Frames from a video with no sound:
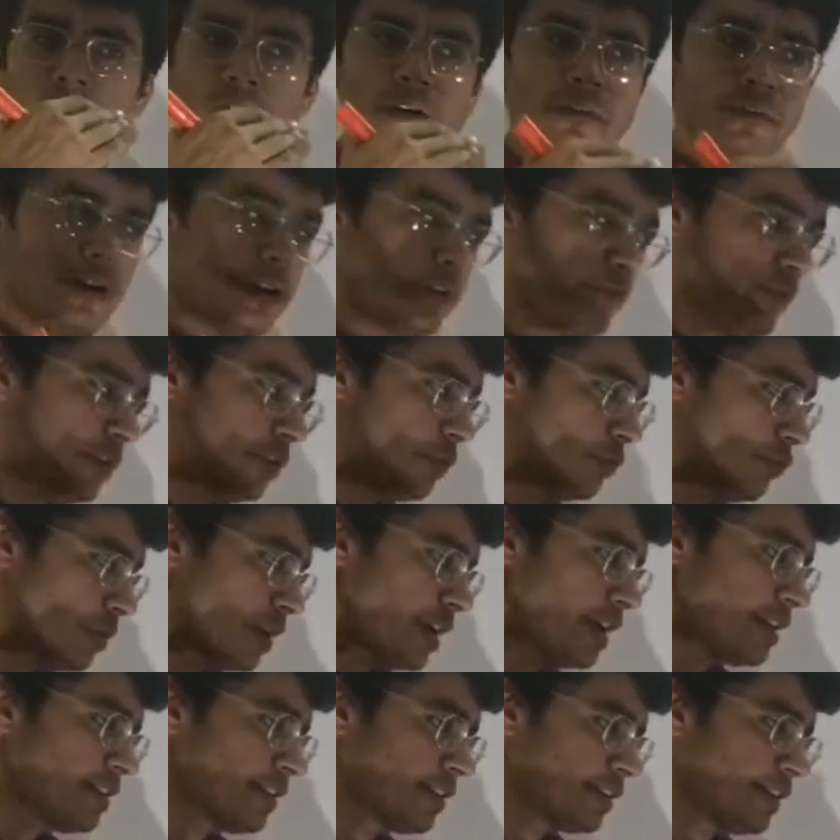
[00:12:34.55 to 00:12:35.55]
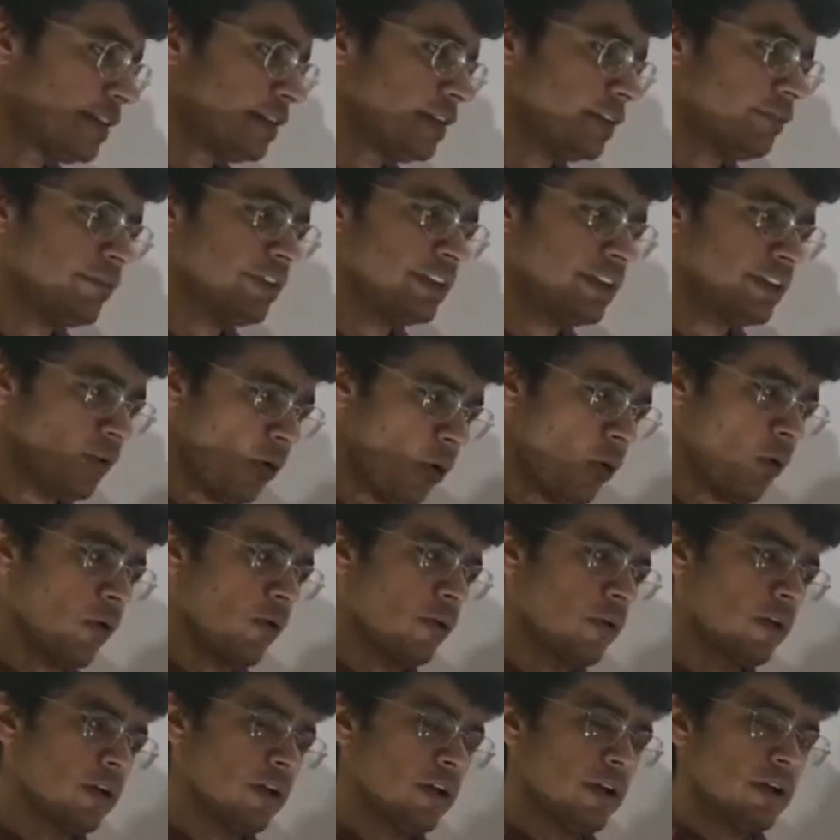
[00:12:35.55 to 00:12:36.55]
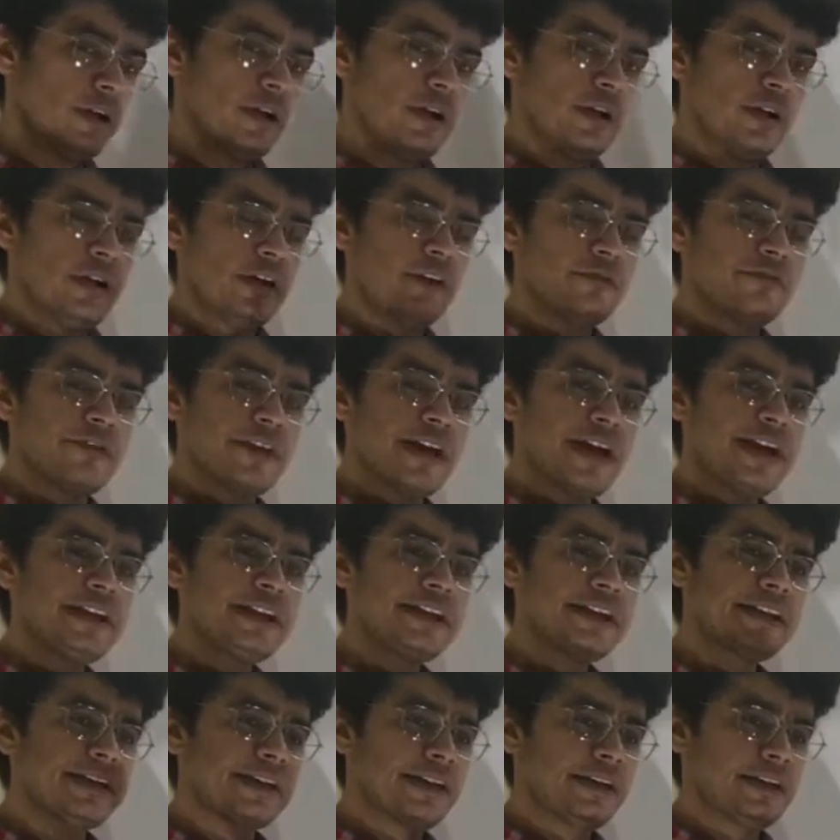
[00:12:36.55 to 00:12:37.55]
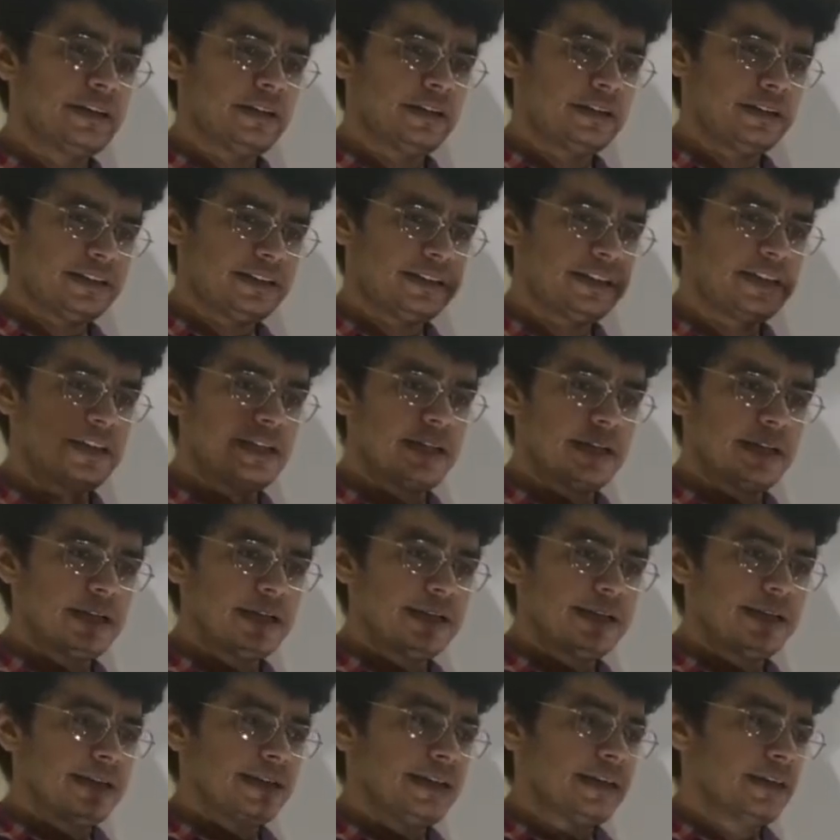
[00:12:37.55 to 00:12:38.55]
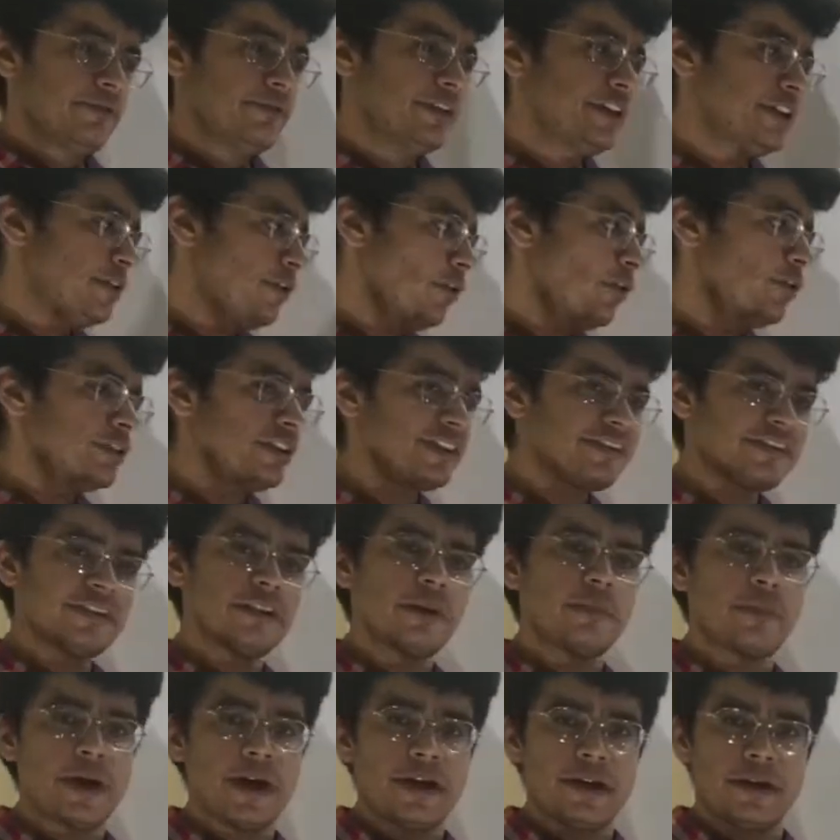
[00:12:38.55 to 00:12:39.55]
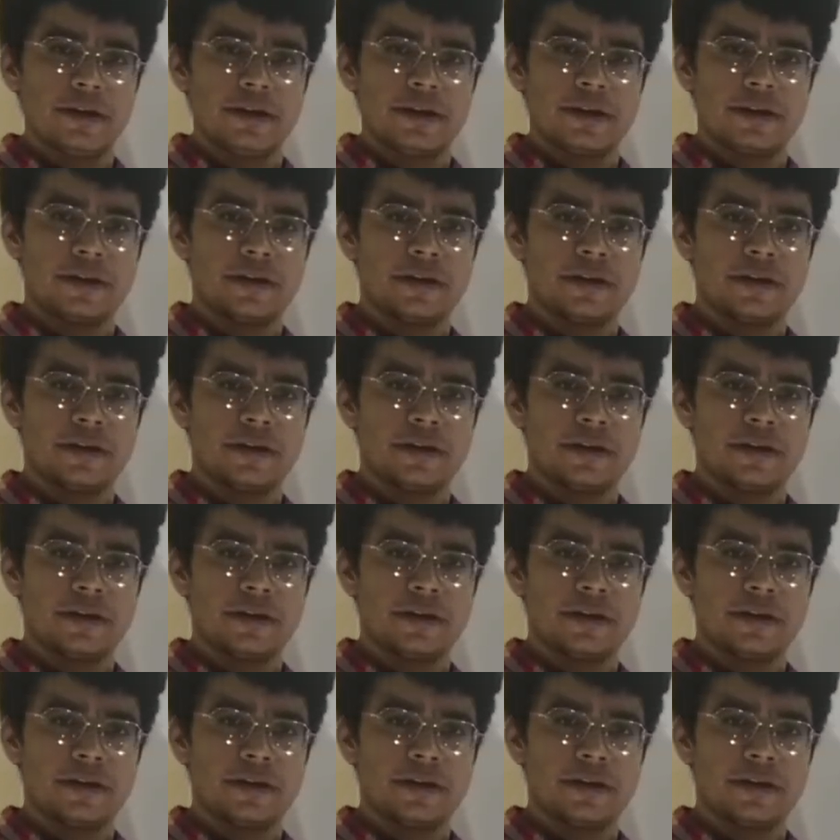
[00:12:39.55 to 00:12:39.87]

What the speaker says: When we look at the thing, we know if any, see, we know this is the pen.